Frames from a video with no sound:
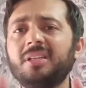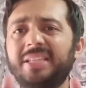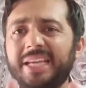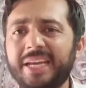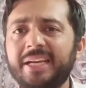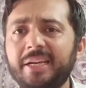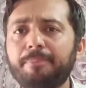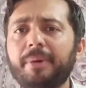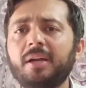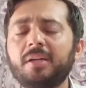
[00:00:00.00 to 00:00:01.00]
the
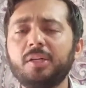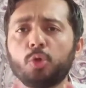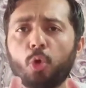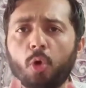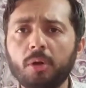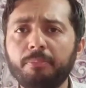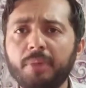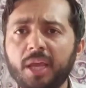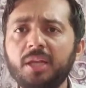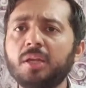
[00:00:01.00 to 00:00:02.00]
independent or
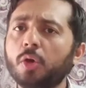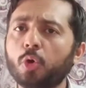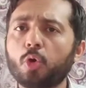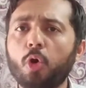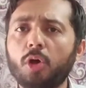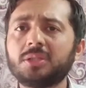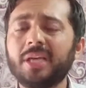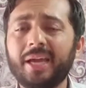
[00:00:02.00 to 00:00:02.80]
main clause.